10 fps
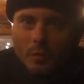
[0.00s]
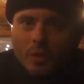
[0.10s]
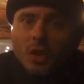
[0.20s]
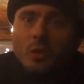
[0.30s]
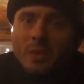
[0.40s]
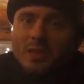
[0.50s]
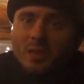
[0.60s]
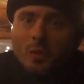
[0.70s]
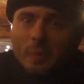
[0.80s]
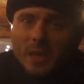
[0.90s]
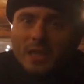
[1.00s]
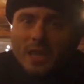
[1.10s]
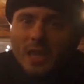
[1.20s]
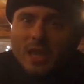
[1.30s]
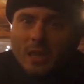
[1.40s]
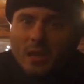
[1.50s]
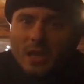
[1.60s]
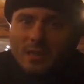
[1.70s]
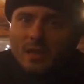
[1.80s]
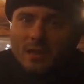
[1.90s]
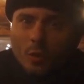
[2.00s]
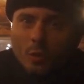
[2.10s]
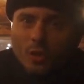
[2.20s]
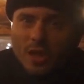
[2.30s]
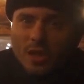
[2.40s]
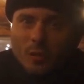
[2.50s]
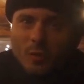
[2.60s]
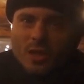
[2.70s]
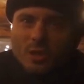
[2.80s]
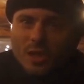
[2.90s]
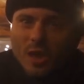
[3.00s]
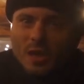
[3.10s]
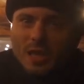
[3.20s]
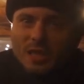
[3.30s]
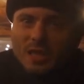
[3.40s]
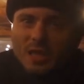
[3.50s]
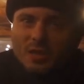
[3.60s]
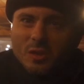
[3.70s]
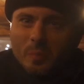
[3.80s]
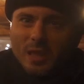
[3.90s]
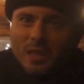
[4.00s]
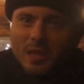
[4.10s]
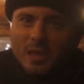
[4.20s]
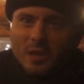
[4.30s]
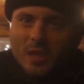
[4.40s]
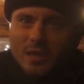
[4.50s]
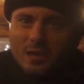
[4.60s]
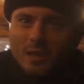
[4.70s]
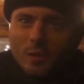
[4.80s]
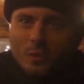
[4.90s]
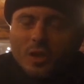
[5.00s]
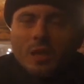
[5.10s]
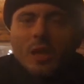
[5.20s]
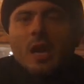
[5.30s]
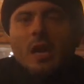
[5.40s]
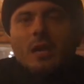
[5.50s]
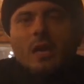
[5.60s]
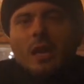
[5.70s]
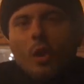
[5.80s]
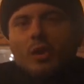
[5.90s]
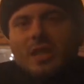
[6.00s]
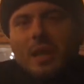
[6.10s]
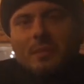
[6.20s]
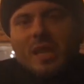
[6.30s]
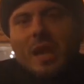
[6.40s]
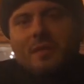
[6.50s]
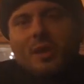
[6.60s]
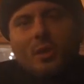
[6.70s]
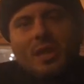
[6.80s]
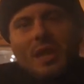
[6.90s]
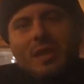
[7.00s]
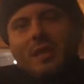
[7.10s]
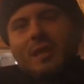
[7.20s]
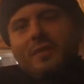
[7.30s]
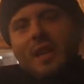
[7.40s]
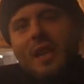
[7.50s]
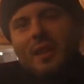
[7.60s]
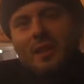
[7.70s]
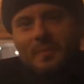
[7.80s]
With human stupidity, ignorance and delusion, with Judeo-Christian stupidity, ignorance and delusion, the gods themselves contend in vain.